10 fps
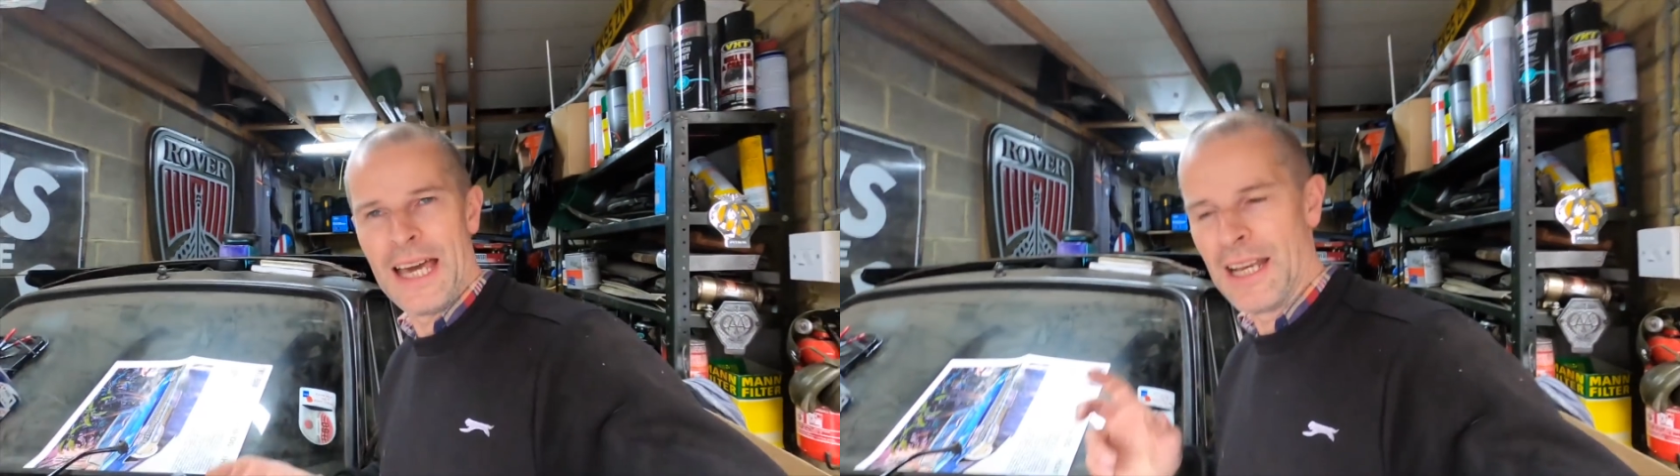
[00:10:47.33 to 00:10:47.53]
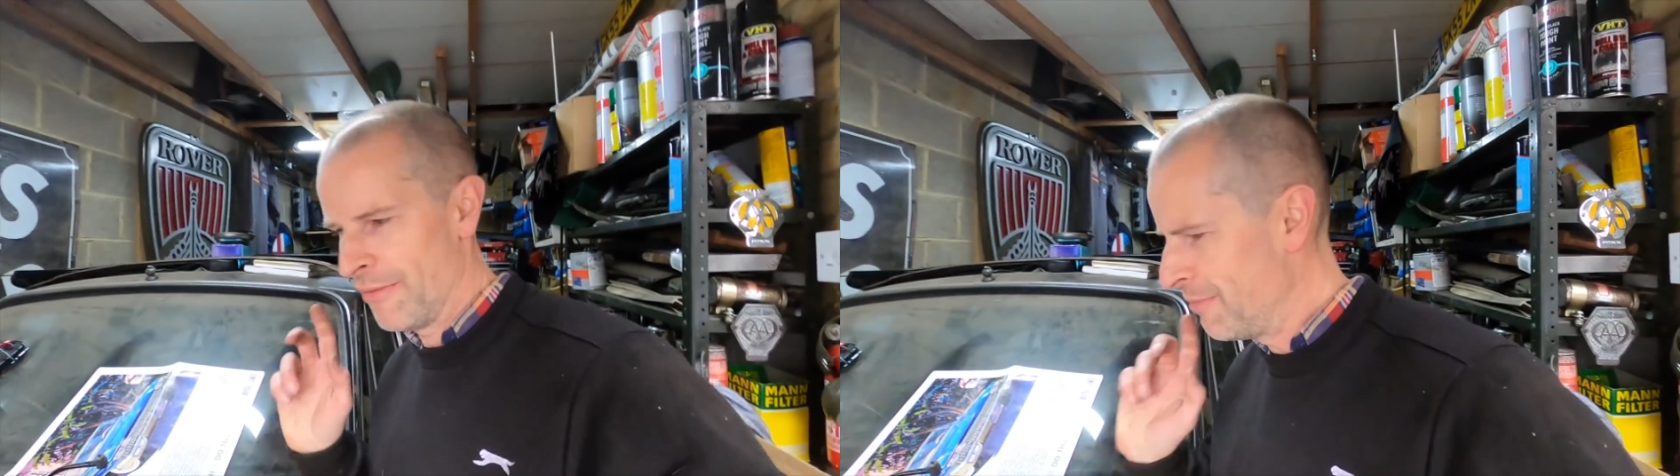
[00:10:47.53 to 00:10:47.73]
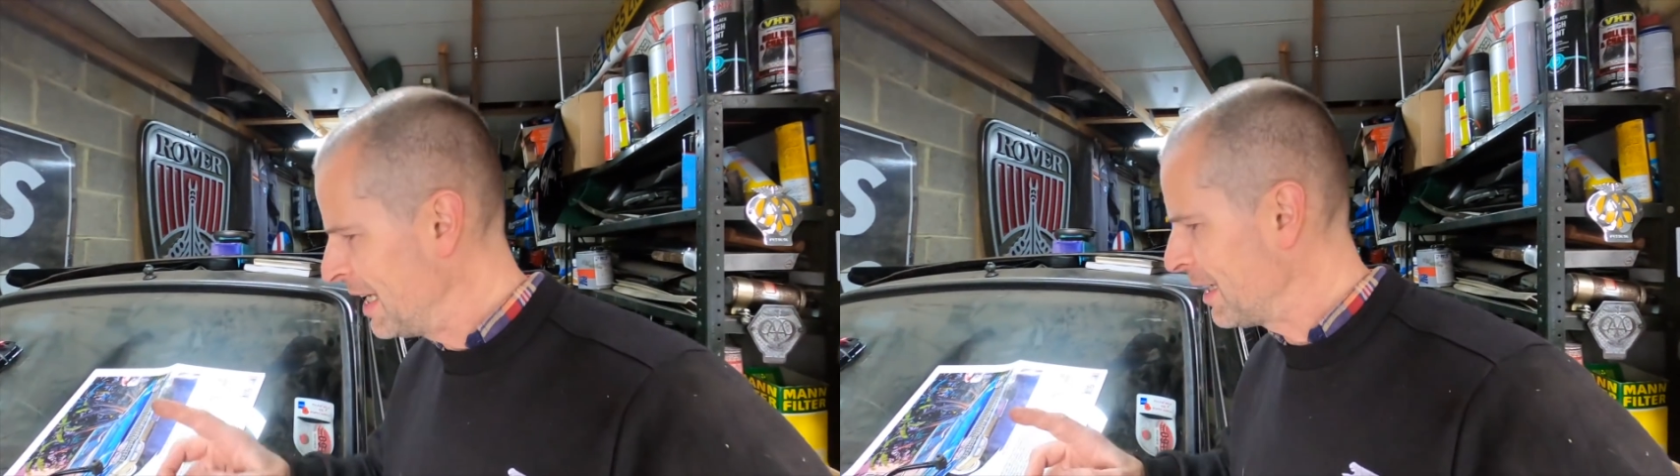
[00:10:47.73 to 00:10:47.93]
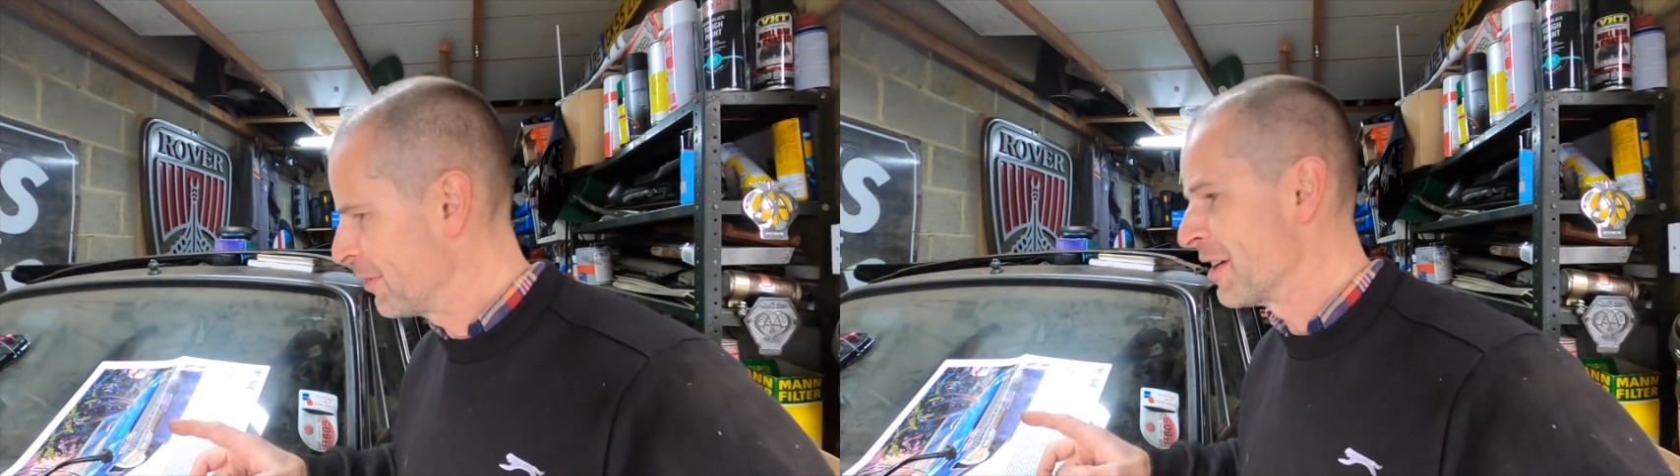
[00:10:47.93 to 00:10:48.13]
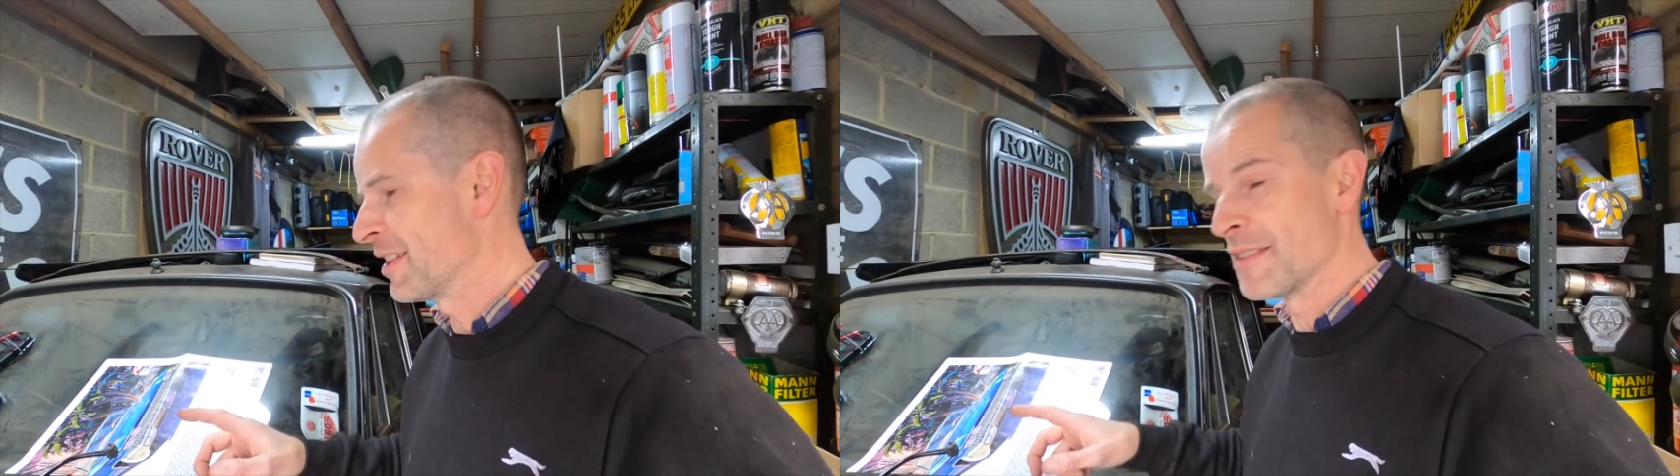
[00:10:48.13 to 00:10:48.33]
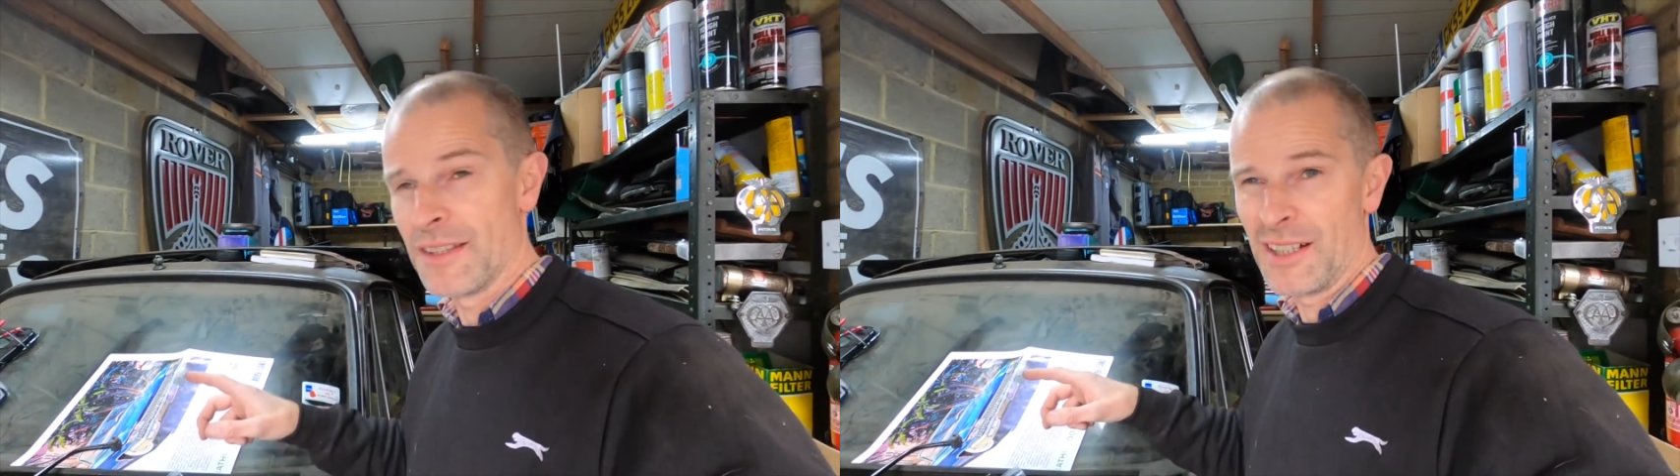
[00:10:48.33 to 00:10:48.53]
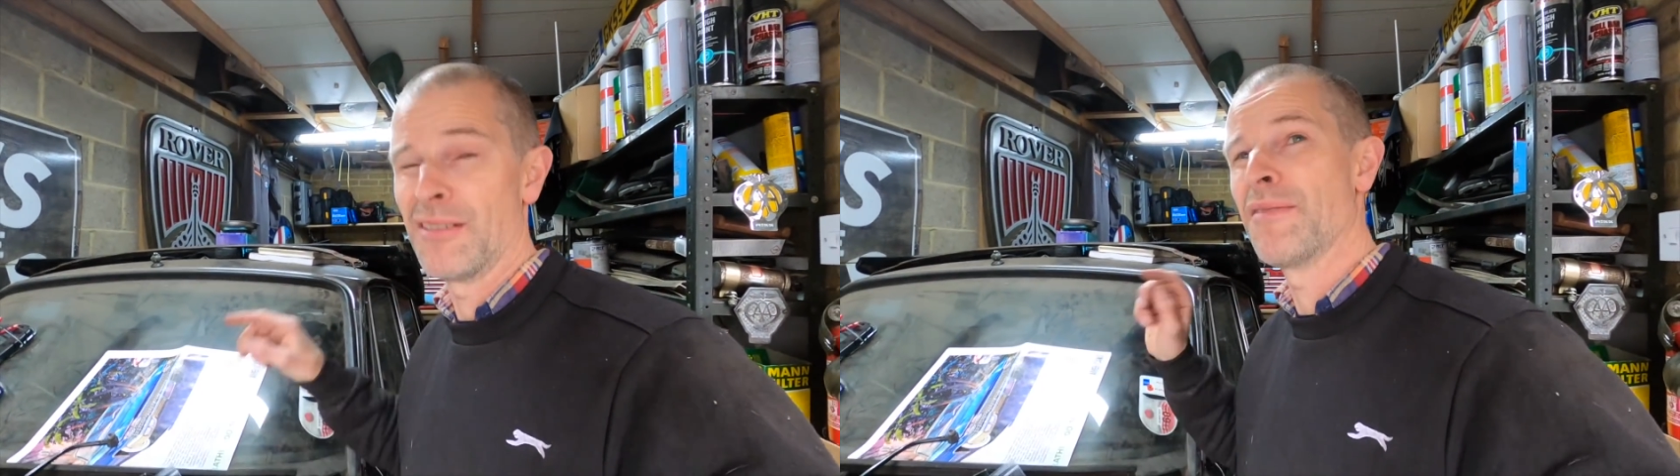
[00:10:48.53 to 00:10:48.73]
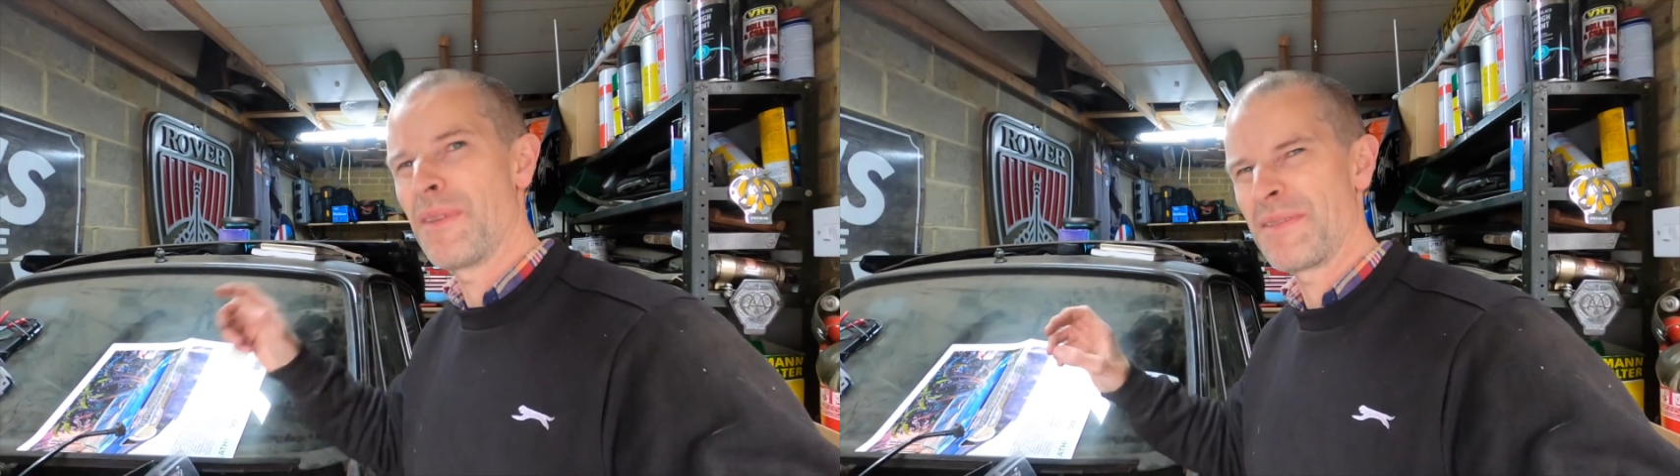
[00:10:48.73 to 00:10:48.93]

and I've nearly finished under the car.